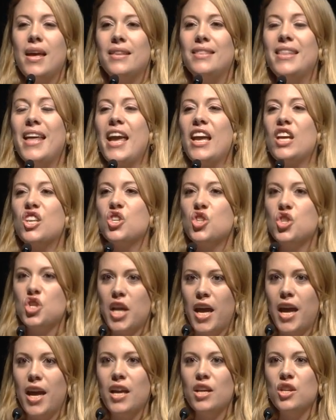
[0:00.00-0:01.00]
the
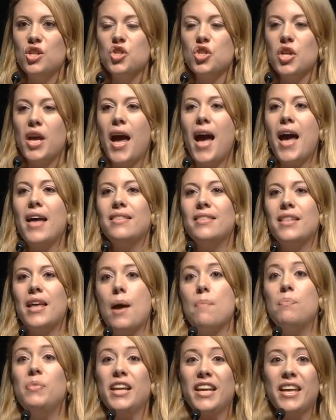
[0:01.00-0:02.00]
exchange, and the
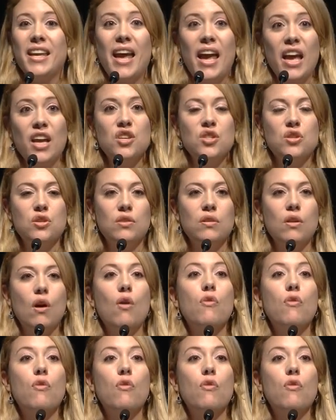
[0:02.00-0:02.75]
application